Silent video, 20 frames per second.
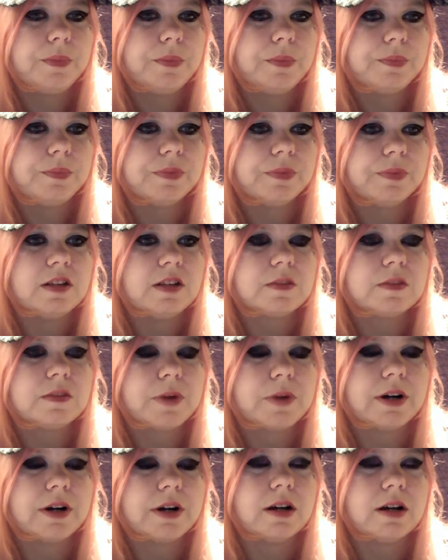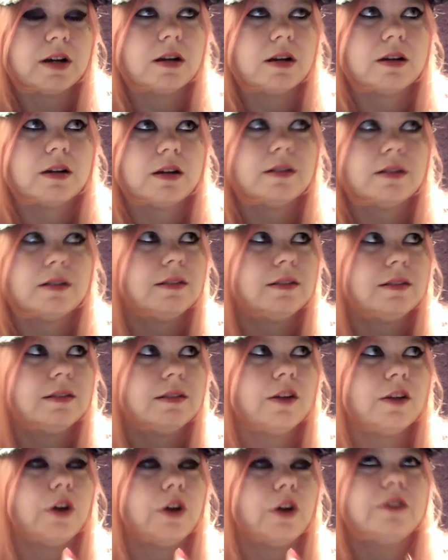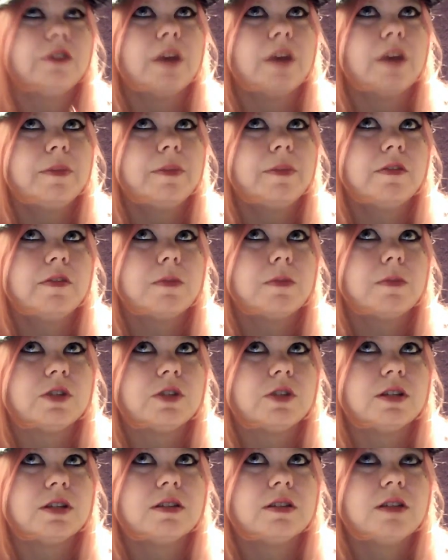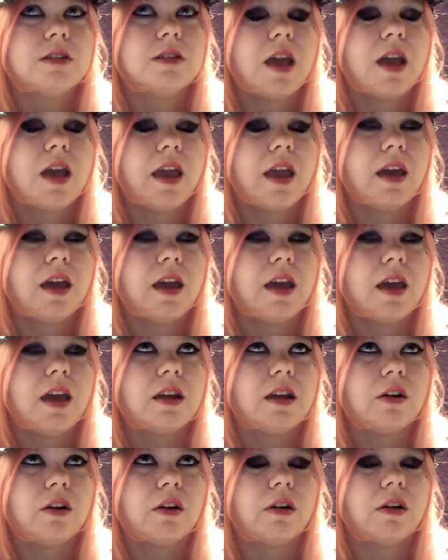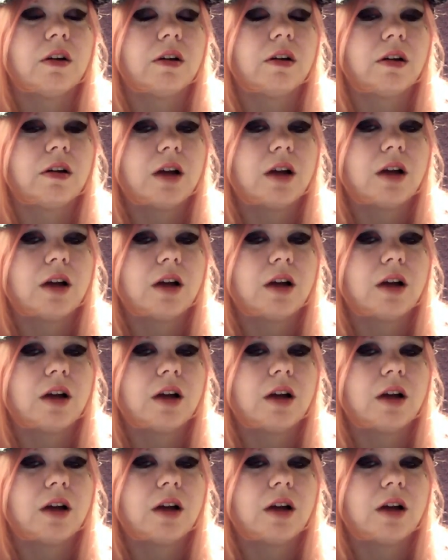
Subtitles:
Lydia's part, her depth of emotion and her